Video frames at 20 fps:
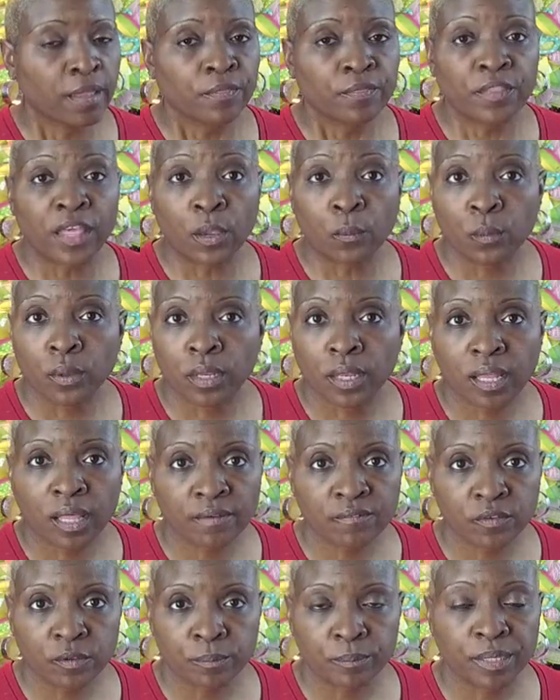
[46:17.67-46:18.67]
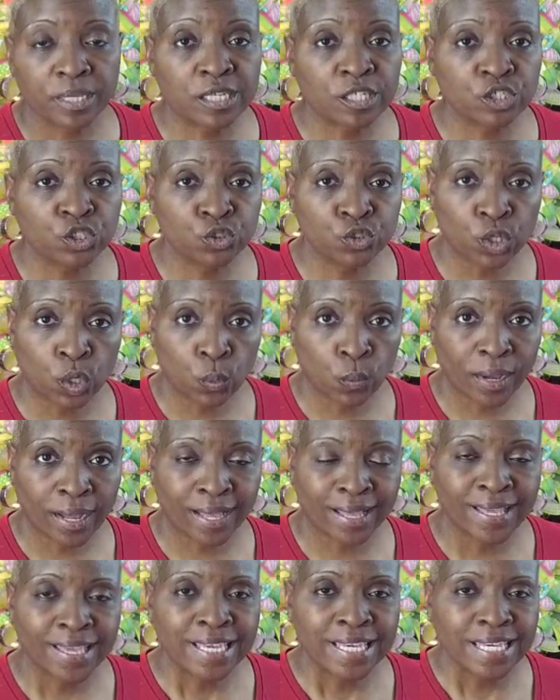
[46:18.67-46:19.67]
They will love it because you know
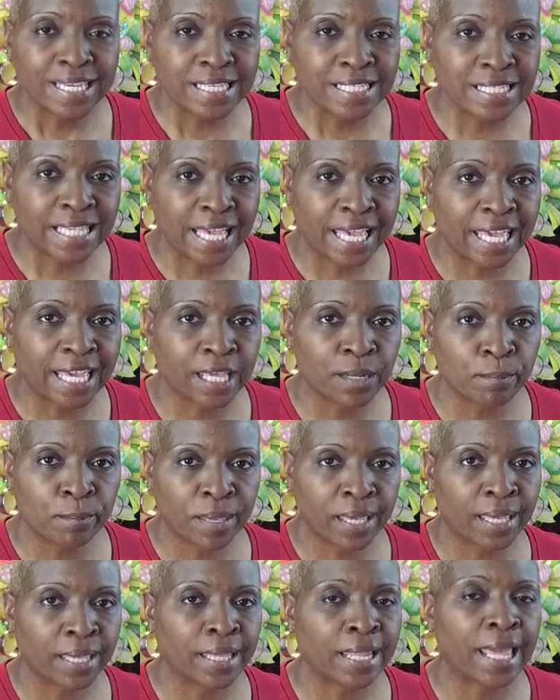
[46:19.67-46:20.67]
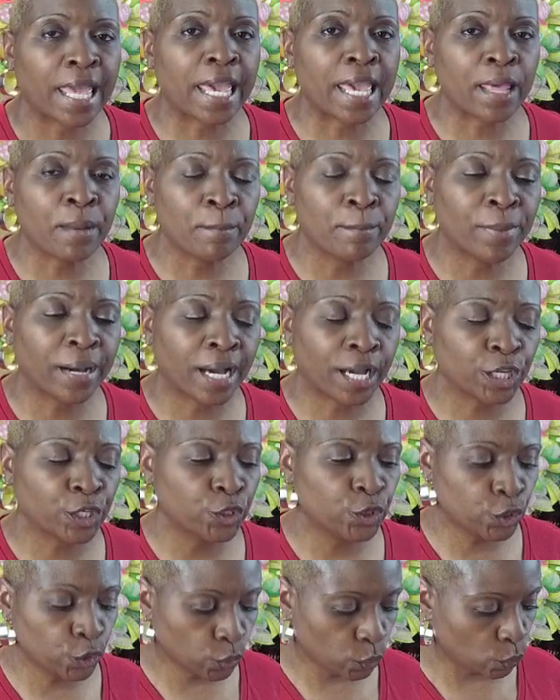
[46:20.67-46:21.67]
why? It's handmade and by
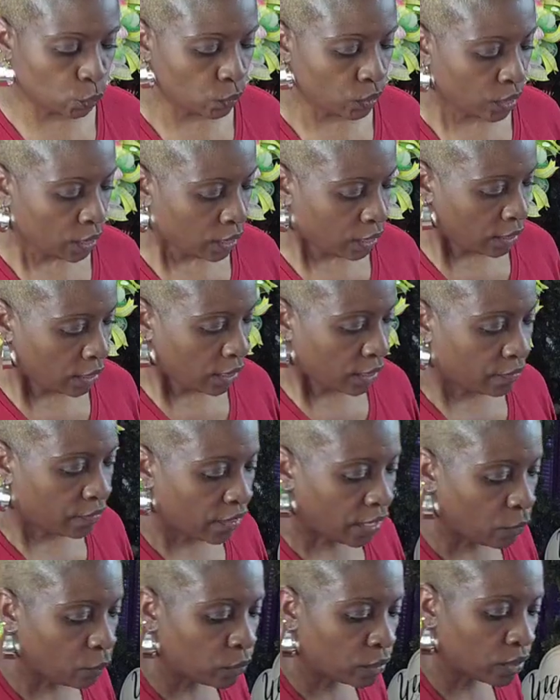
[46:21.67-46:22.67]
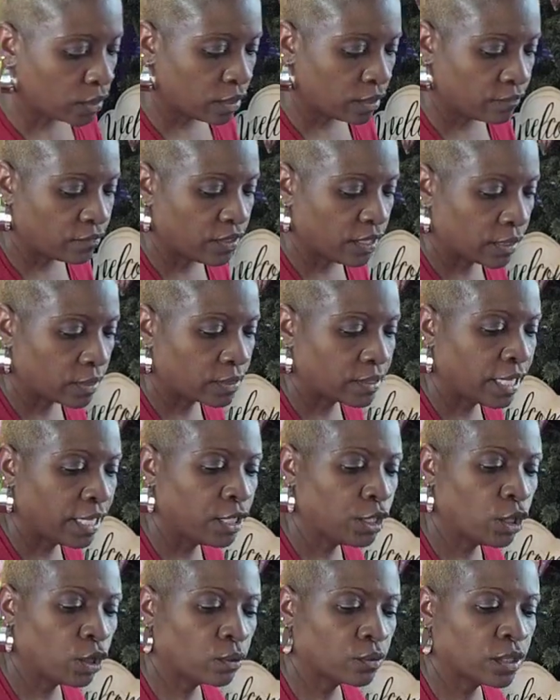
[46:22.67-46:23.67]
you. And they will love that because they
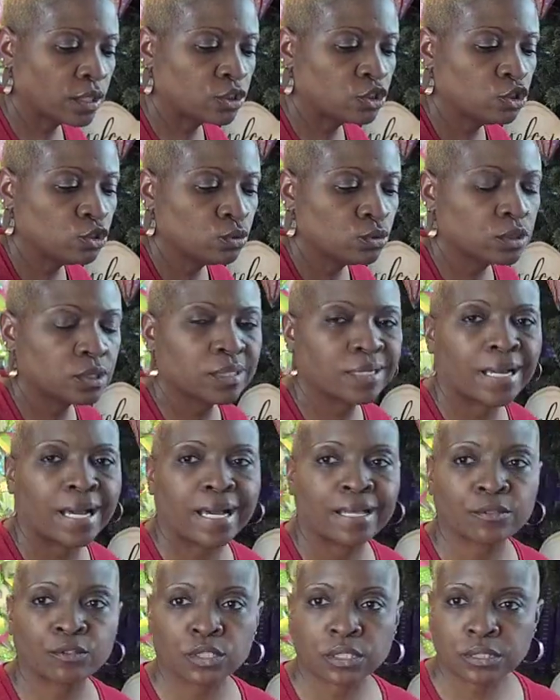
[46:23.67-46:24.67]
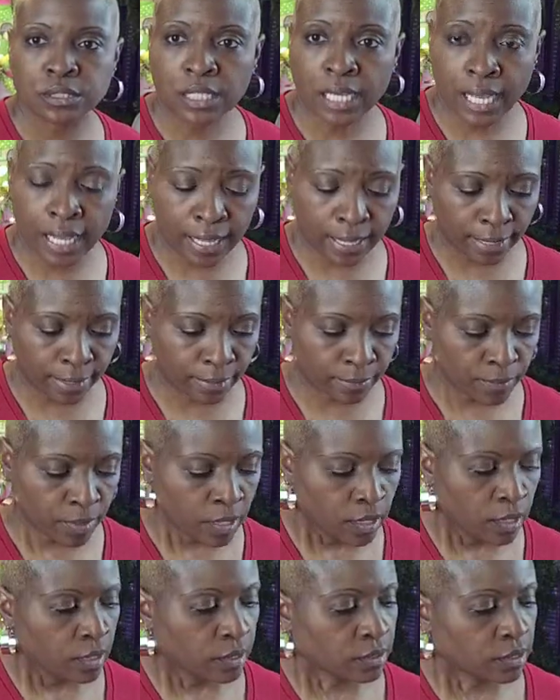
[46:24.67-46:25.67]
know that you took out the time.
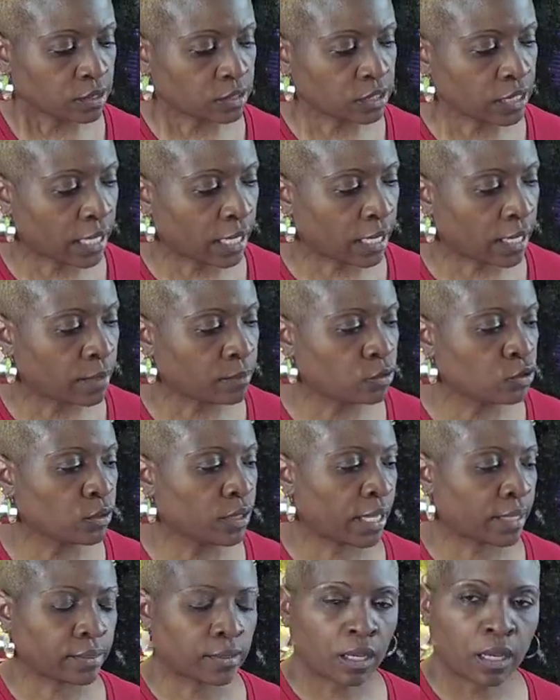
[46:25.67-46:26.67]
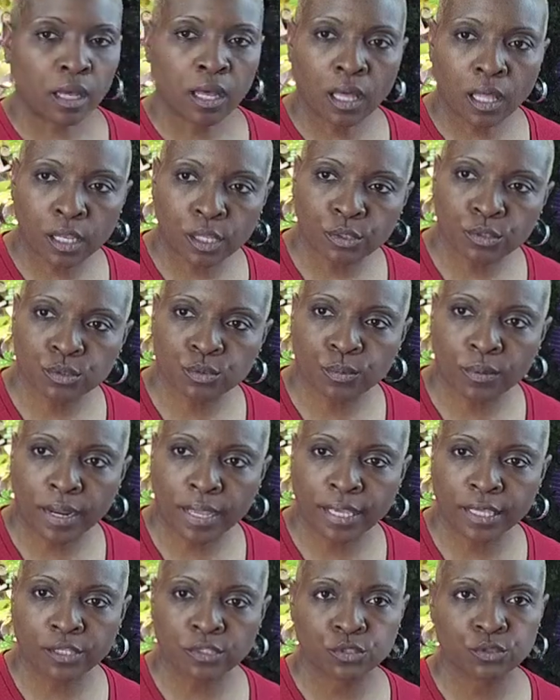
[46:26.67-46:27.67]
You got the colors
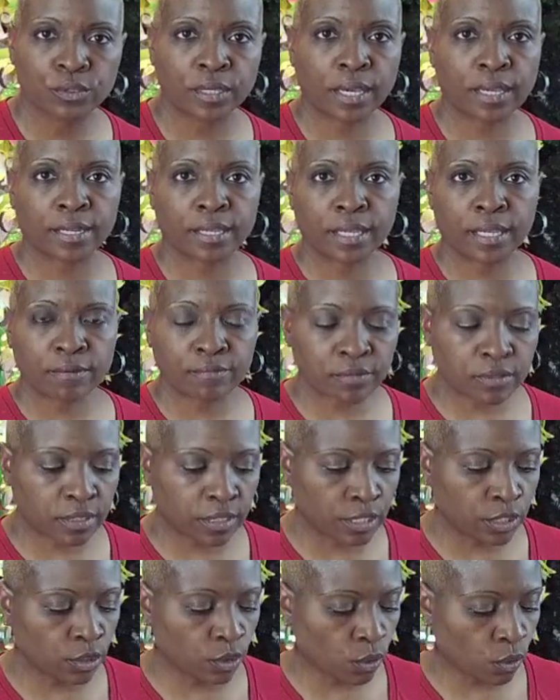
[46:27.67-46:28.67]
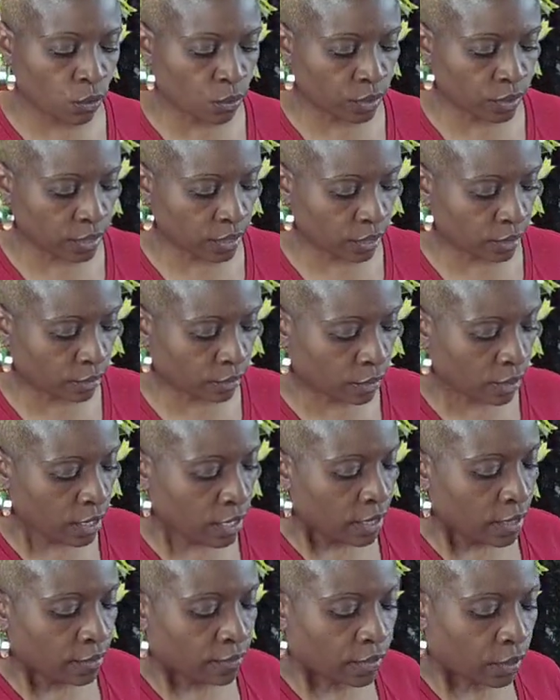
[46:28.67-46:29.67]
right, you got everything going here.
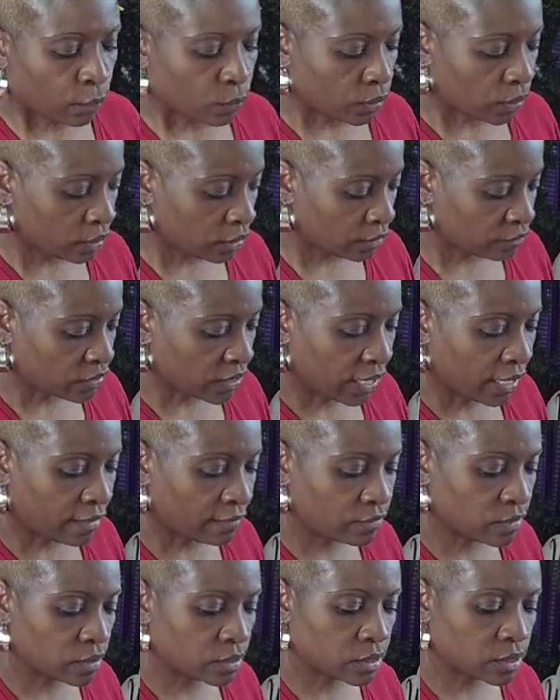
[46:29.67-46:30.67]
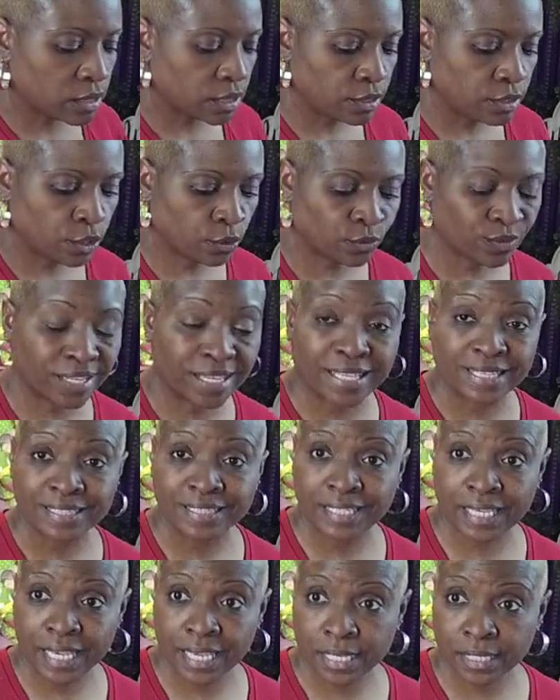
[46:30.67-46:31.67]
They would love to have this sitting on their
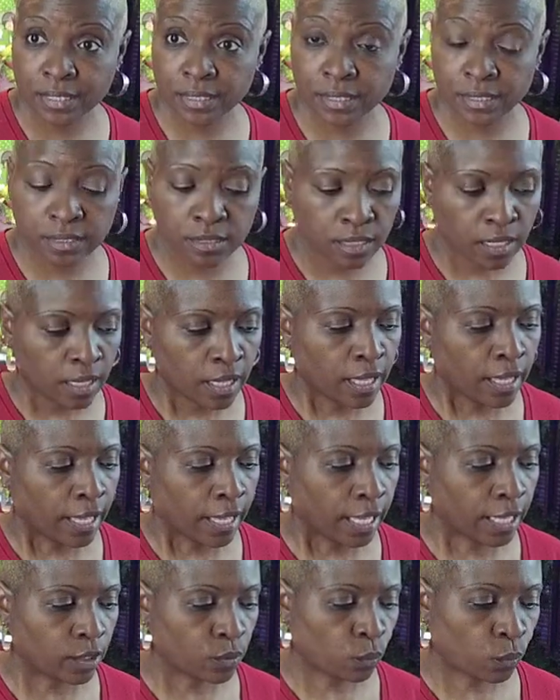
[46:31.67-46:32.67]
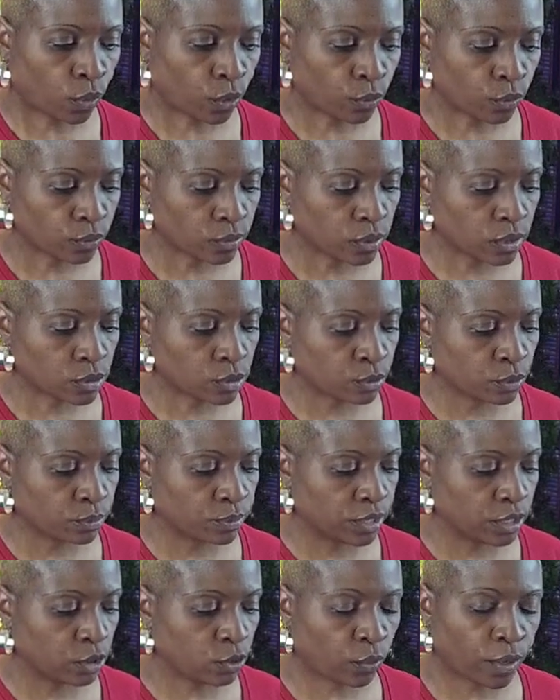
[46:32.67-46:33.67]
desk at work. This will
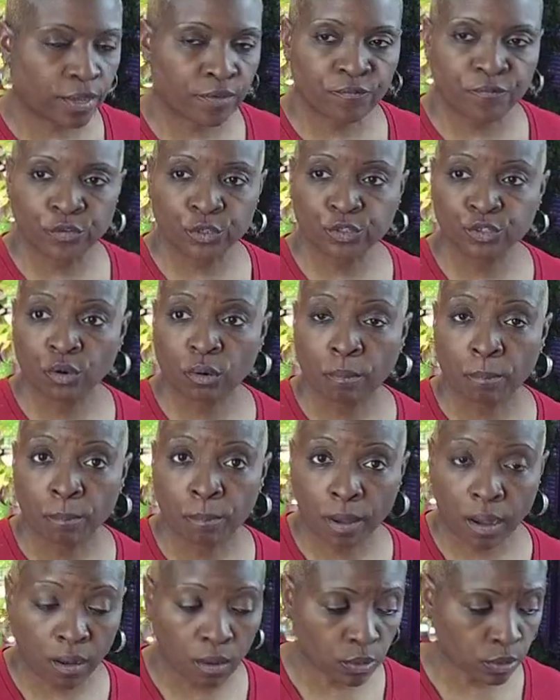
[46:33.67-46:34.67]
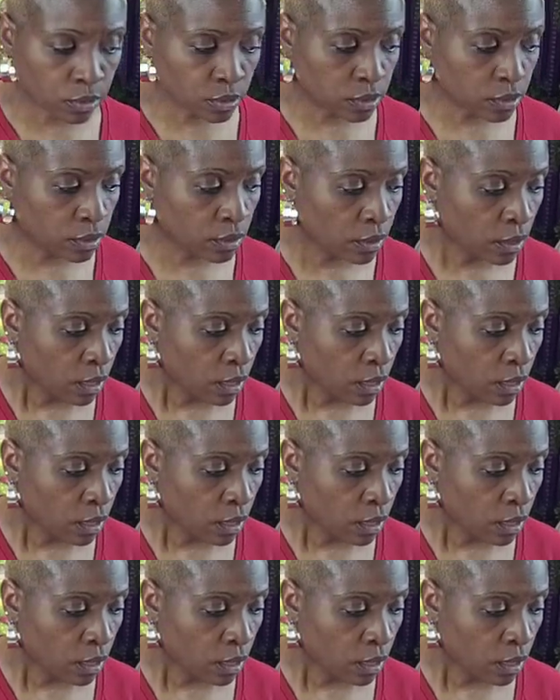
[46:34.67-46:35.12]
be great for your boss.